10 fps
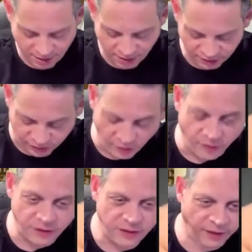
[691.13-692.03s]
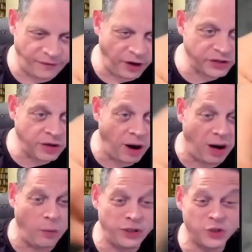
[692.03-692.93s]
So the first
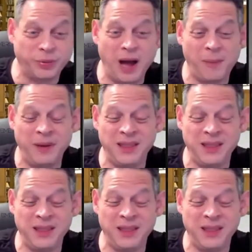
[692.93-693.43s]
card, which is probably